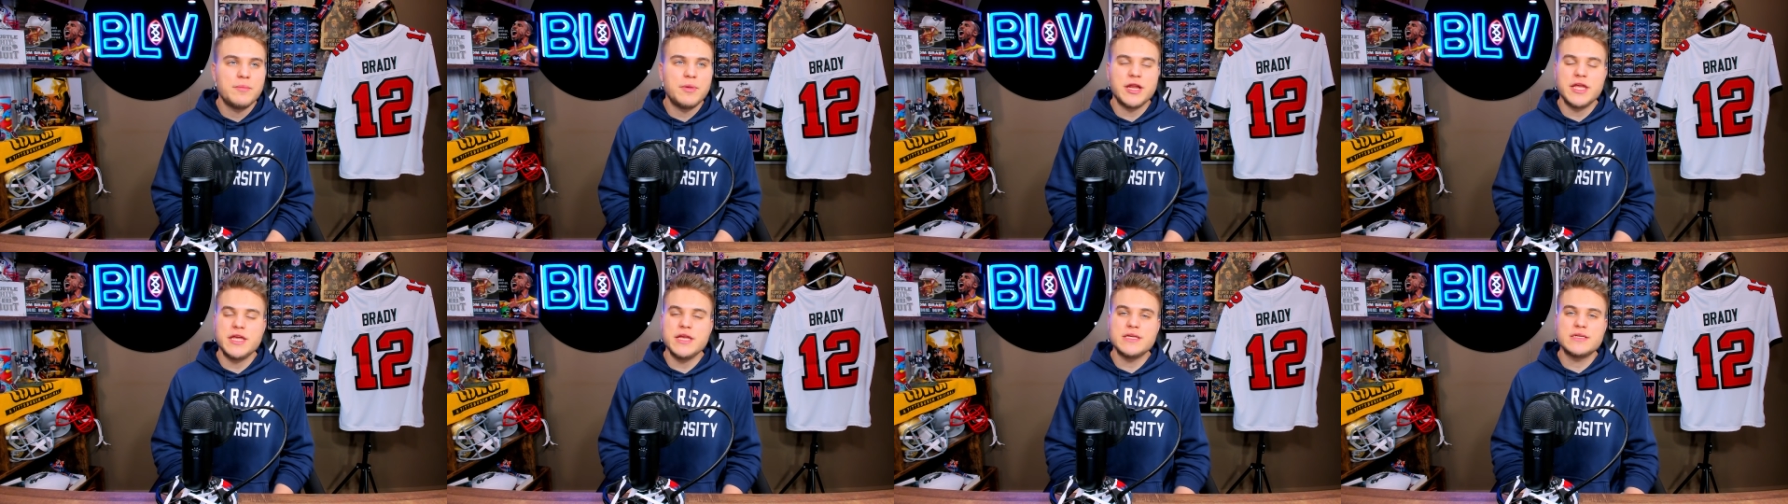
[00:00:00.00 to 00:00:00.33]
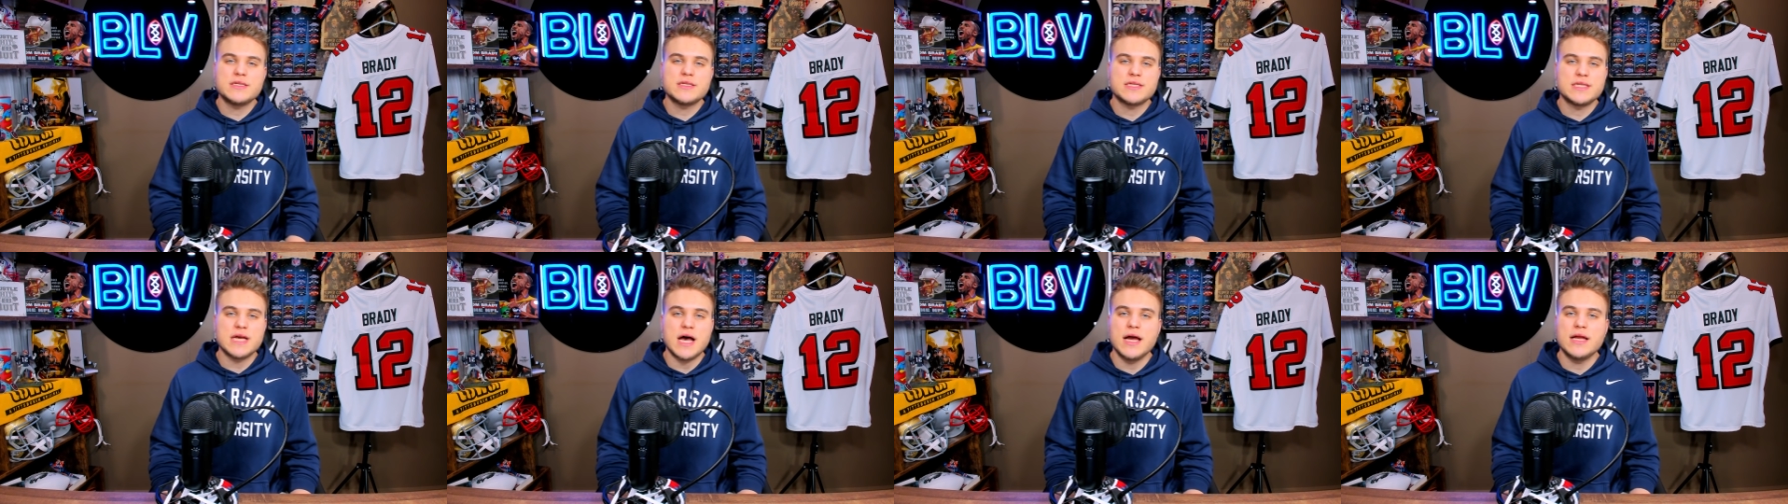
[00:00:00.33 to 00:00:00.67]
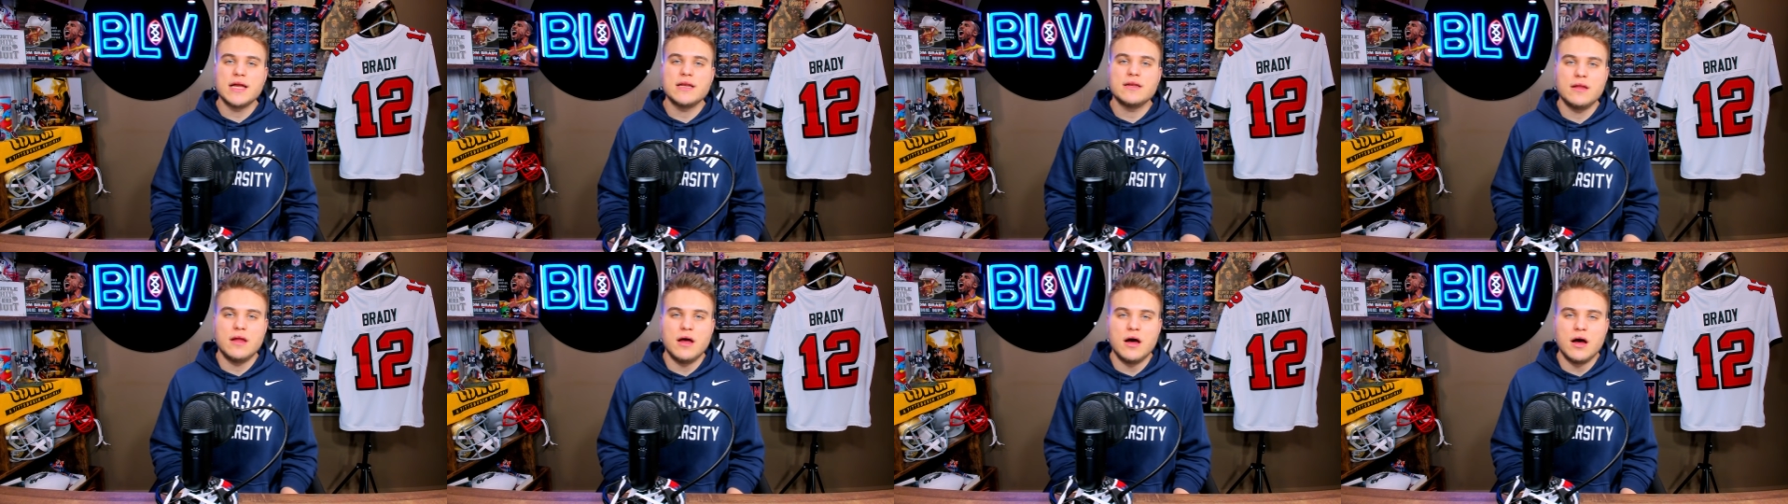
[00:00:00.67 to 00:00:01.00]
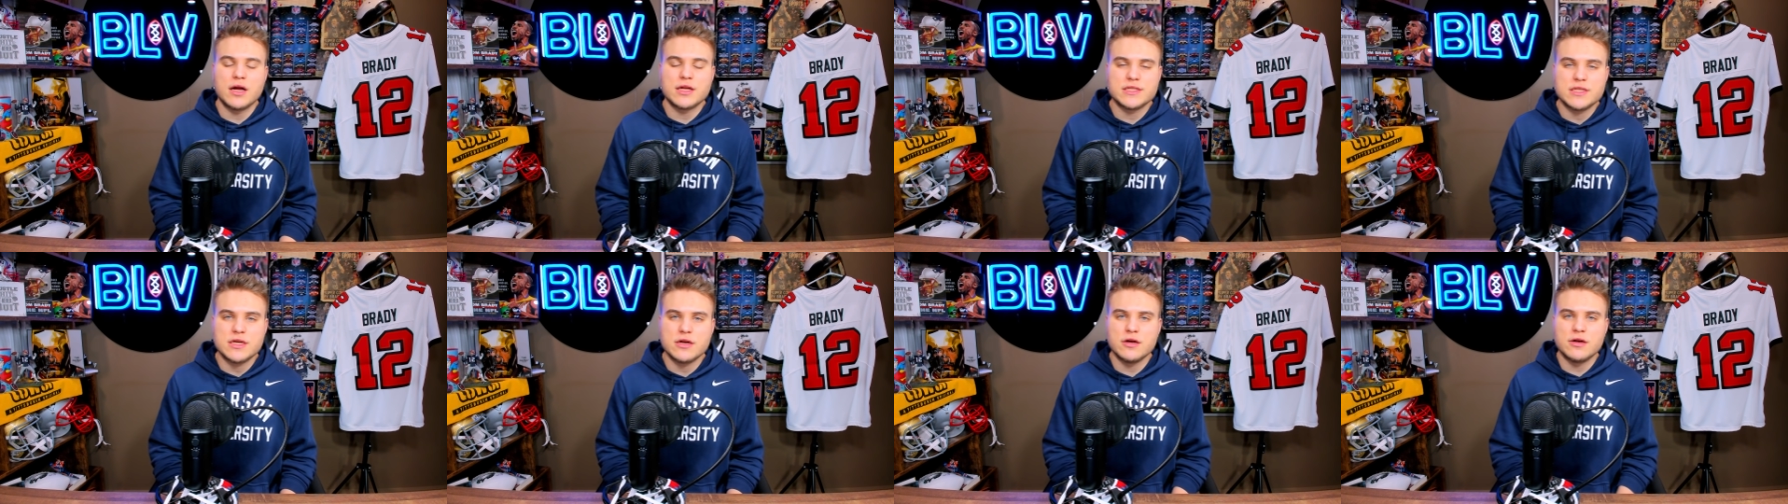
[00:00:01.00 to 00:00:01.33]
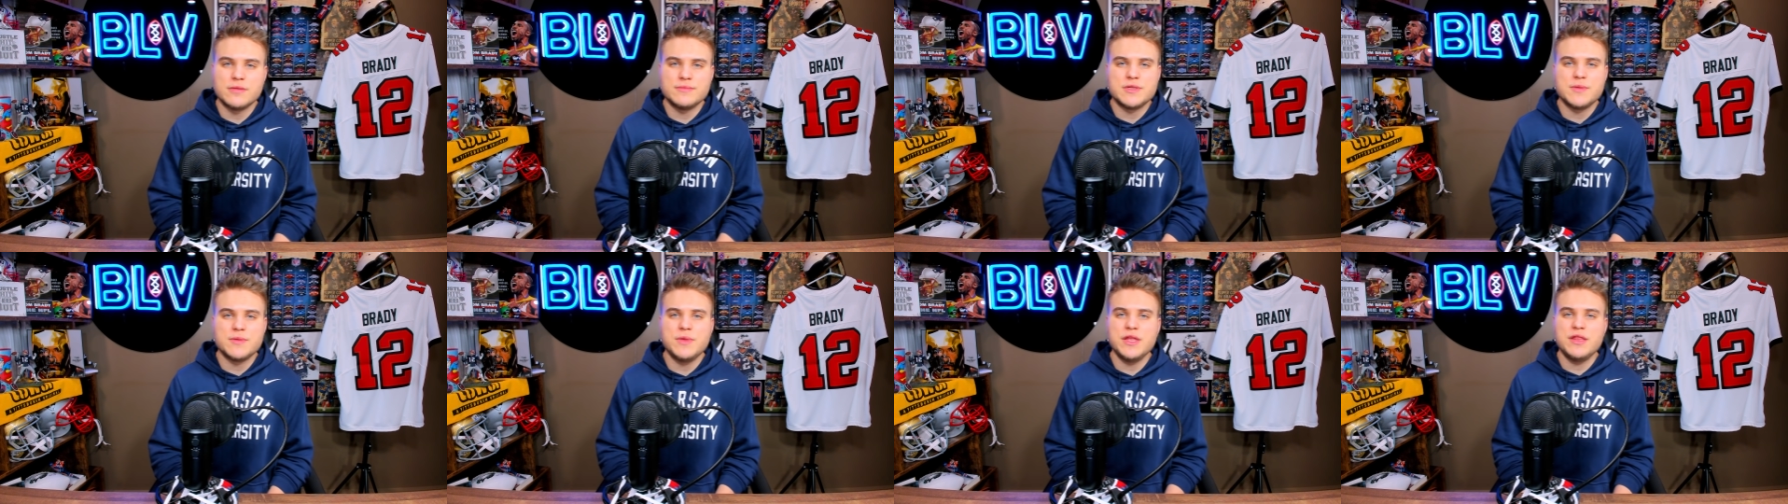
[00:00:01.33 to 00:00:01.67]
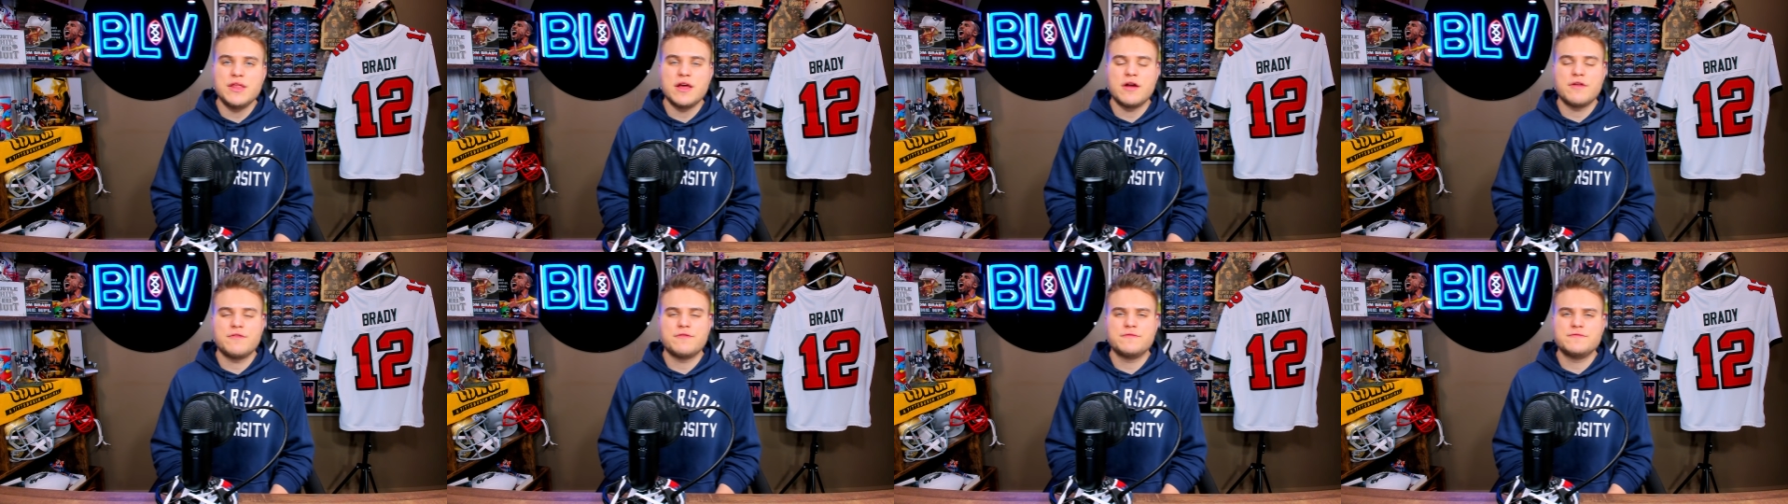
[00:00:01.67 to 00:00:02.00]
but he's signed long-term to be
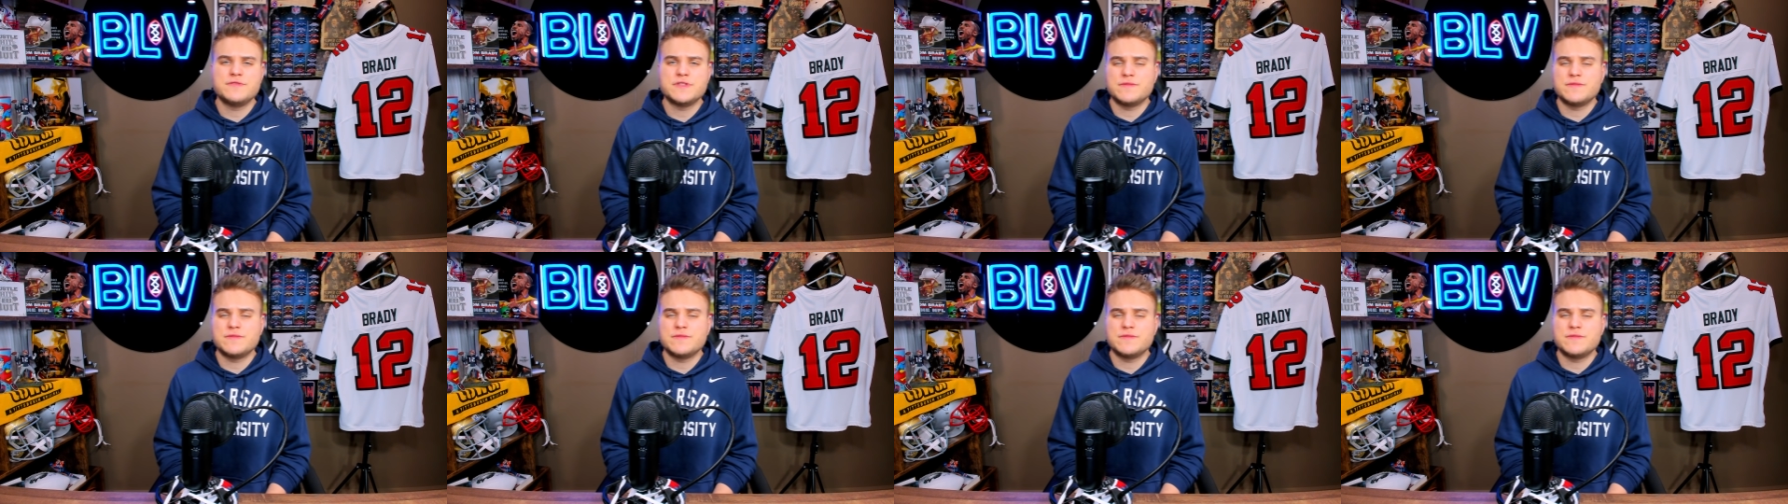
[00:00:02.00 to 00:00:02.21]
there